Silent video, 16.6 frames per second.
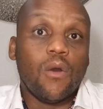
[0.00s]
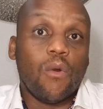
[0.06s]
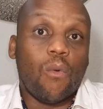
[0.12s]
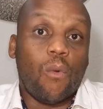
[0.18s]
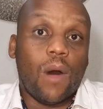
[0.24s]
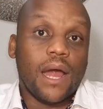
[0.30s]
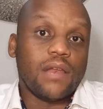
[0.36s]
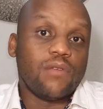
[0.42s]

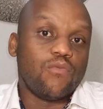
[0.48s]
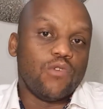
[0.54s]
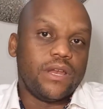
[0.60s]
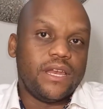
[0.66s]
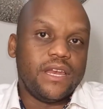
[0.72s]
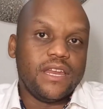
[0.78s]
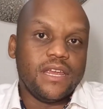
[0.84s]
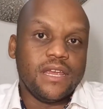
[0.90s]
one
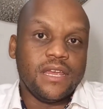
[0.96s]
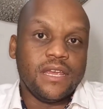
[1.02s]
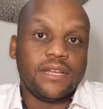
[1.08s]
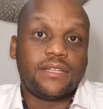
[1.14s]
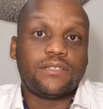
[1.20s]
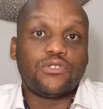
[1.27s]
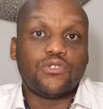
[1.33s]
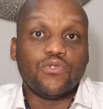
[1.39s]
would need
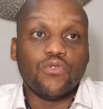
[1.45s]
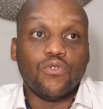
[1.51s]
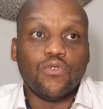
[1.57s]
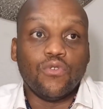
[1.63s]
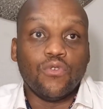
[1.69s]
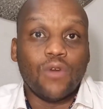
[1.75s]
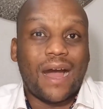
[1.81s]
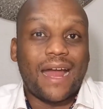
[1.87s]

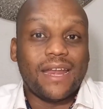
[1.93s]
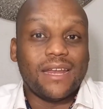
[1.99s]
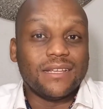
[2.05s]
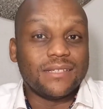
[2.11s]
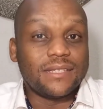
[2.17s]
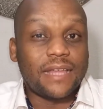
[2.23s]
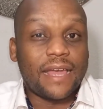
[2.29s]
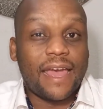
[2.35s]
to
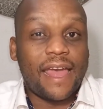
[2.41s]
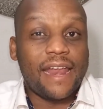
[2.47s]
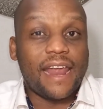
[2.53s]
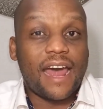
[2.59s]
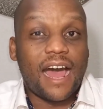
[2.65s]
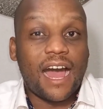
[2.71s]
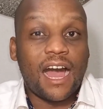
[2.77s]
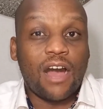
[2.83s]
understand
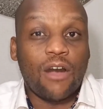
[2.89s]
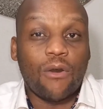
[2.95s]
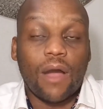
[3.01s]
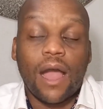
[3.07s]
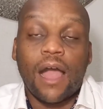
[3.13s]
how